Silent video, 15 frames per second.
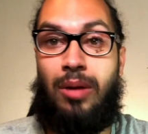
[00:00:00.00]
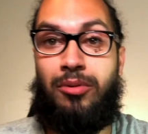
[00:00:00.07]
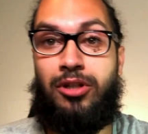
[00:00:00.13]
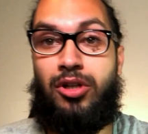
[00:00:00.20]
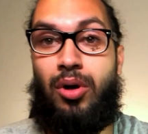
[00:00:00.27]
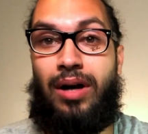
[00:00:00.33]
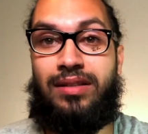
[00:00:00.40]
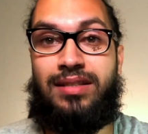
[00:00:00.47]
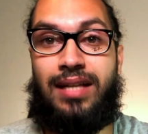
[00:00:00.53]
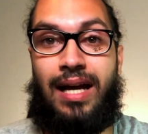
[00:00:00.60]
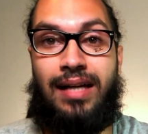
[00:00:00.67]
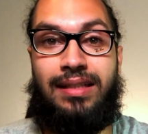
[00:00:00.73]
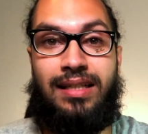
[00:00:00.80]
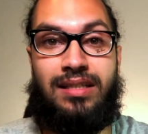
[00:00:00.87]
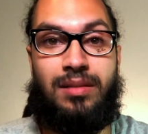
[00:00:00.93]
So I'm going to go
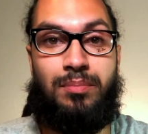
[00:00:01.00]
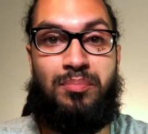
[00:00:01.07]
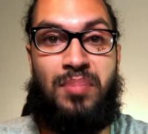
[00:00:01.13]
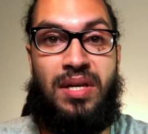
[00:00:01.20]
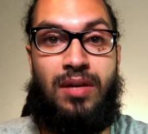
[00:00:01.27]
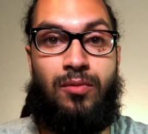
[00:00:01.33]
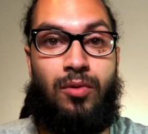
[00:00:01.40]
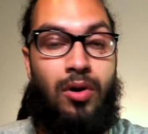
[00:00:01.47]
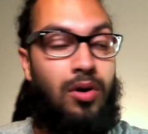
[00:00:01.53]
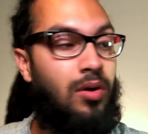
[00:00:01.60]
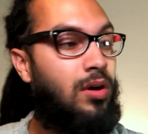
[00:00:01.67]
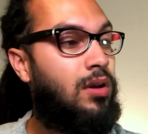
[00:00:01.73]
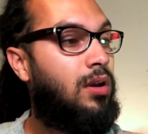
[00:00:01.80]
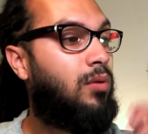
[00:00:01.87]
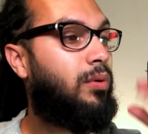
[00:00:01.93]
outside, get some
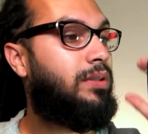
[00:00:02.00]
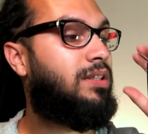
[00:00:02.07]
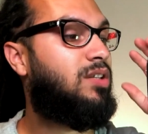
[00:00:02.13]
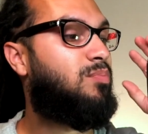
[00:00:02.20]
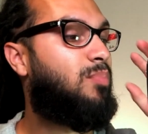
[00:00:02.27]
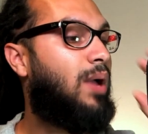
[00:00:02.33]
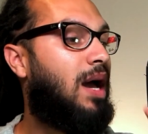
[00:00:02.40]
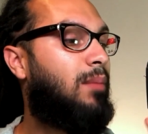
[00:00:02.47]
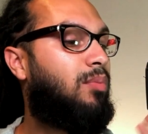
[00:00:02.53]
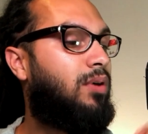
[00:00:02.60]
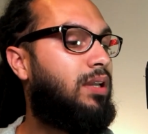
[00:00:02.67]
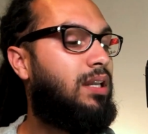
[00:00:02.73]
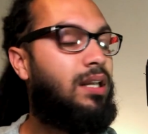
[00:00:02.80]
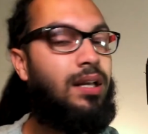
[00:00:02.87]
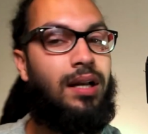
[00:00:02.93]
B-roll with this bad
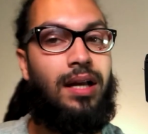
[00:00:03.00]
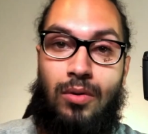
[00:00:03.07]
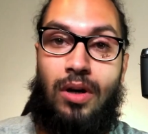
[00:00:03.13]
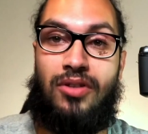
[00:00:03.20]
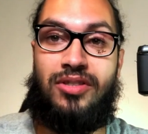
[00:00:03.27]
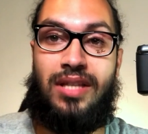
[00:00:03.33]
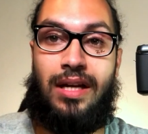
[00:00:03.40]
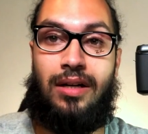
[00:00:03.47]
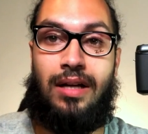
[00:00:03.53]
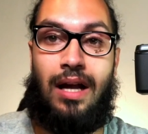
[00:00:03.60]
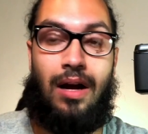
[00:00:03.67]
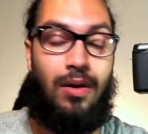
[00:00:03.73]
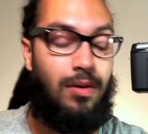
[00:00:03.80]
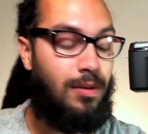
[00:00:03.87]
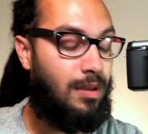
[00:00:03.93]
boy here. We're all centered
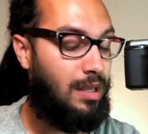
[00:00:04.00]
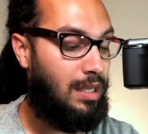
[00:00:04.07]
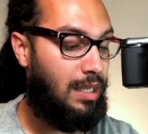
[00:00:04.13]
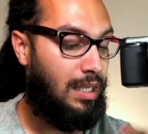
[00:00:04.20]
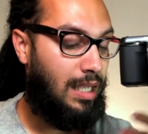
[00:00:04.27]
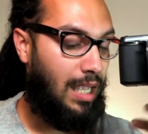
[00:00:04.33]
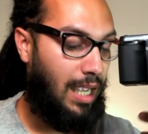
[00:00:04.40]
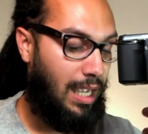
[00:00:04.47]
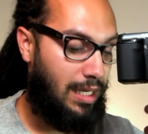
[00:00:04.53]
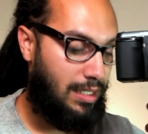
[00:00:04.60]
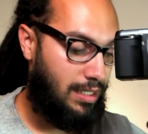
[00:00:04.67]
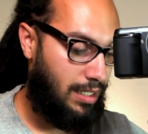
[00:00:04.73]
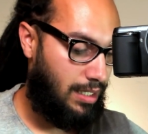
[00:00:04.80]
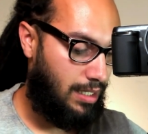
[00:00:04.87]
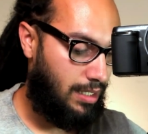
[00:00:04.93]
out.
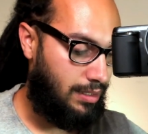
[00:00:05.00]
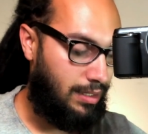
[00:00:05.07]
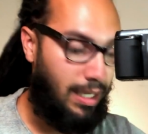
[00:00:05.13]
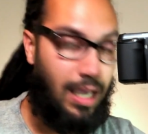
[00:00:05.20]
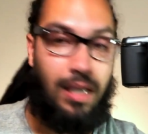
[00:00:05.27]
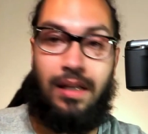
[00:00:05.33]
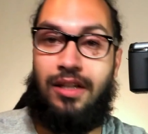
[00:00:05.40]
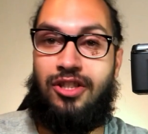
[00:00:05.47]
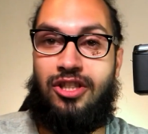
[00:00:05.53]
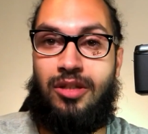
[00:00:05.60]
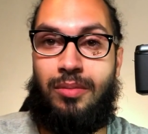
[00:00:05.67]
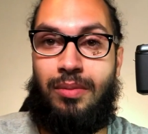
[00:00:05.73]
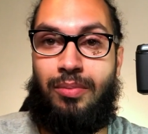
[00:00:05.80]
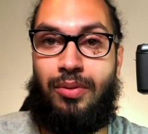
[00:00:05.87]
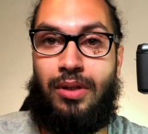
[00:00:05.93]
And yeah, it
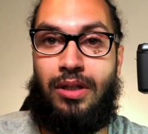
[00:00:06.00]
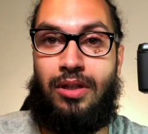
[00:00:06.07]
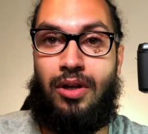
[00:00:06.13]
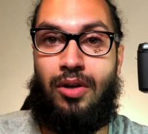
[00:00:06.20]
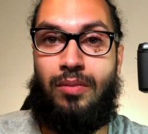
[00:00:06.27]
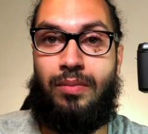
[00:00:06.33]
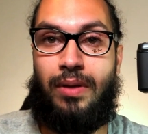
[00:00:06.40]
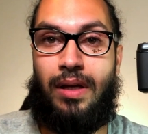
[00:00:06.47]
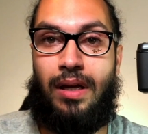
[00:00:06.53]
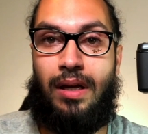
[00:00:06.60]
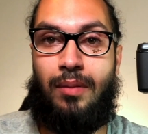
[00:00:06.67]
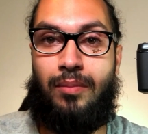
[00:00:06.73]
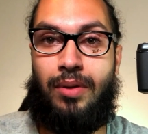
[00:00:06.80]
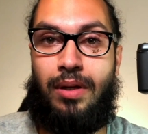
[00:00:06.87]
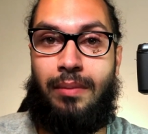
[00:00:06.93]
should be pretty dope
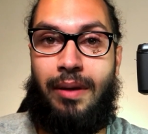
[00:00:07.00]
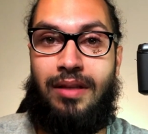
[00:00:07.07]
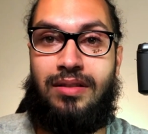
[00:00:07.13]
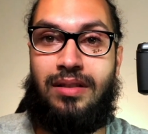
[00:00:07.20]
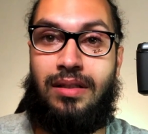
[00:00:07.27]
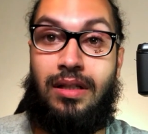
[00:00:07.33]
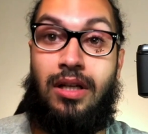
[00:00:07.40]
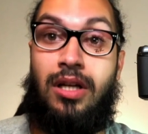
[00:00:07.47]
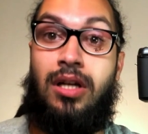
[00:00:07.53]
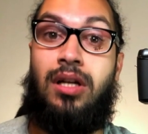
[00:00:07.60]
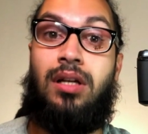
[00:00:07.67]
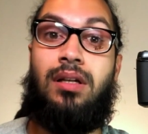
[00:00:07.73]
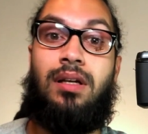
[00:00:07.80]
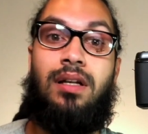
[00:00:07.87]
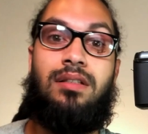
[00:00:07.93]
and pretty amazing.
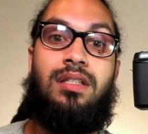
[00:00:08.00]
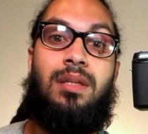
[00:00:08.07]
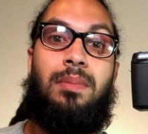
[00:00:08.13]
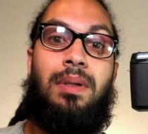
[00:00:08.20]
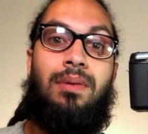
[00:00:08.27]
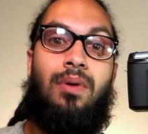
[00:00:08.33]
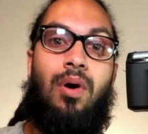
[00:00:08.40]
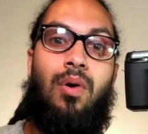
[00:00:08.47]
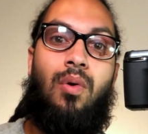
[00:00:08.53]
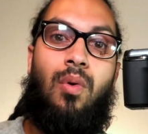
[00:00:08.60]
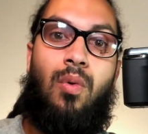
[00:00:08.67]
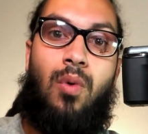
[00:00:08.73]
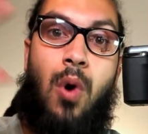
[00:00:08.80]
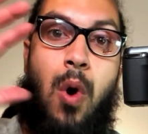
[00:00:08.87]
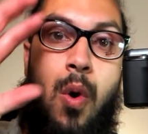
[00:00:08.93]
Cut to the
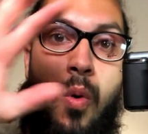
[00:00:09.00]
B-roll.